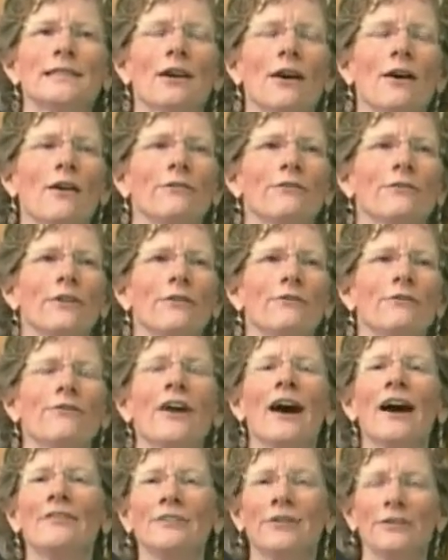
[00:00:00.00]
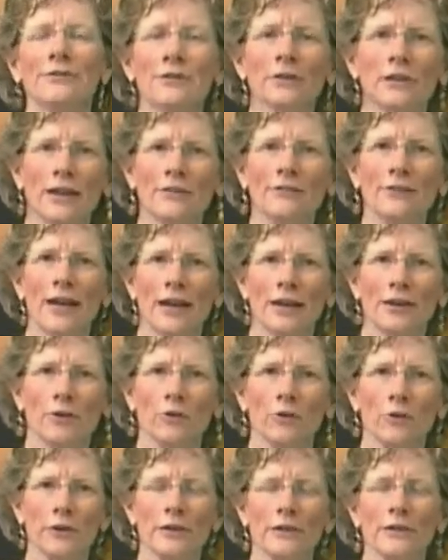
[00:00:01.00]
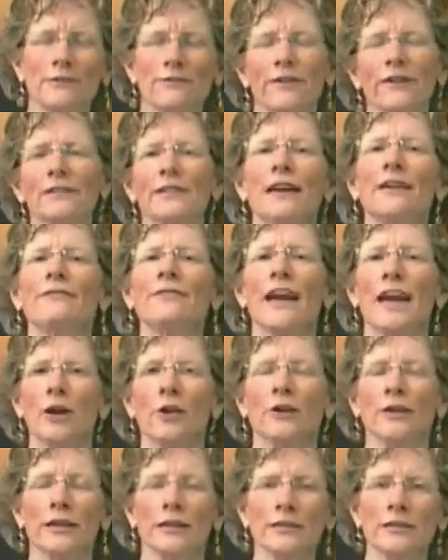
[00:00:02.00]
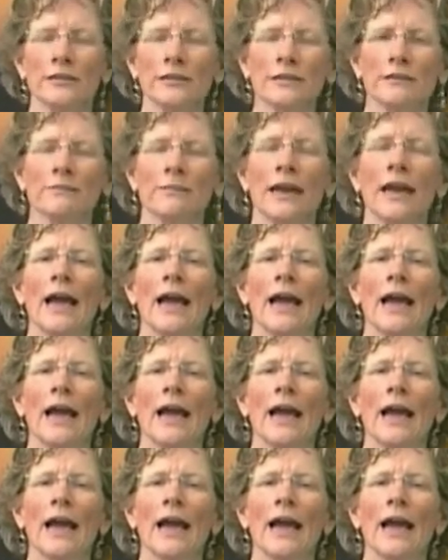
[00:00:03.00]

of 5 different life categories, life areas,